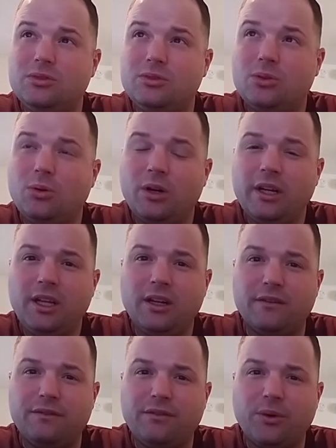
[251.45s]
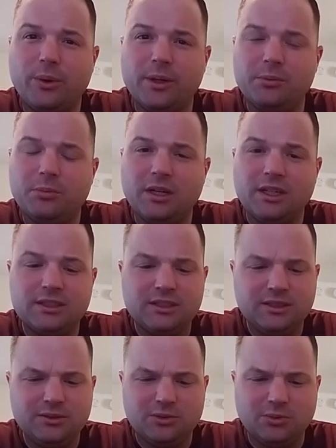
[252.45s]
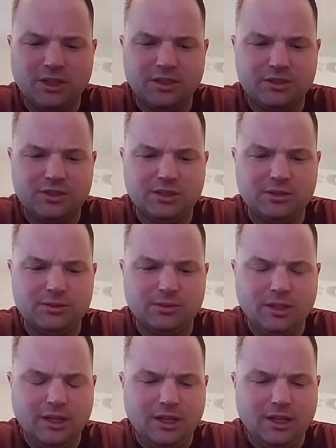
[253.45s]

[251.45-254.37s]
20 or 40 bucks. It was one of the two,